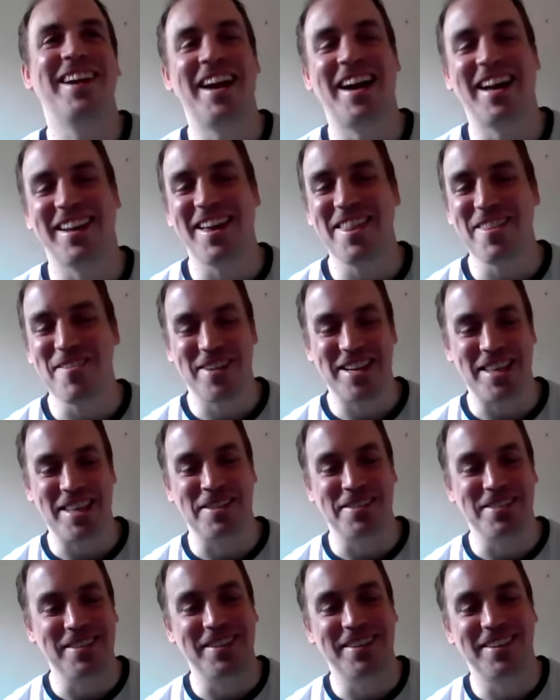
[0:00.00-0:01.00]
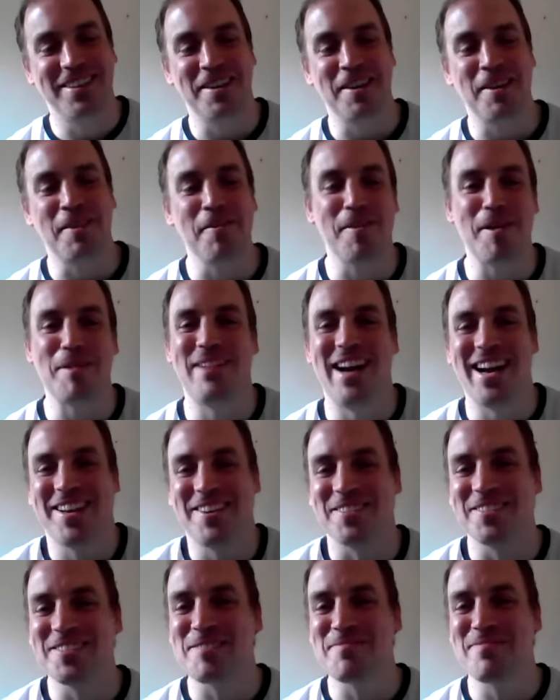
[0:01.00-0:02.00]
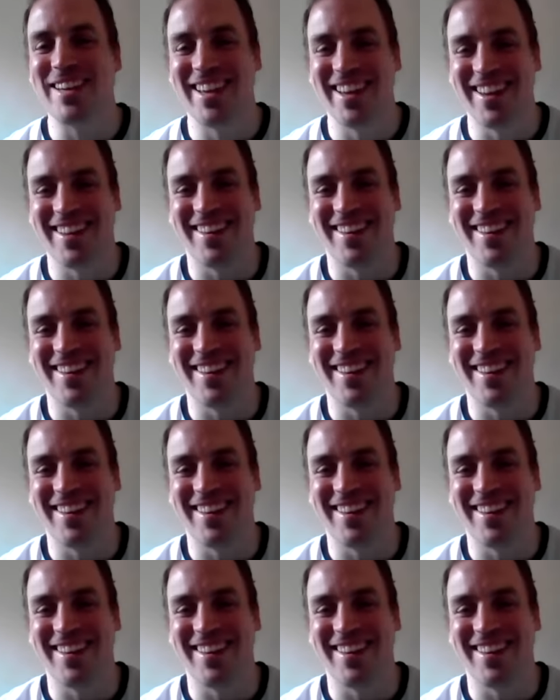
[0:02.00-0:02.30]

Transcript: like the way you threw that back onto me.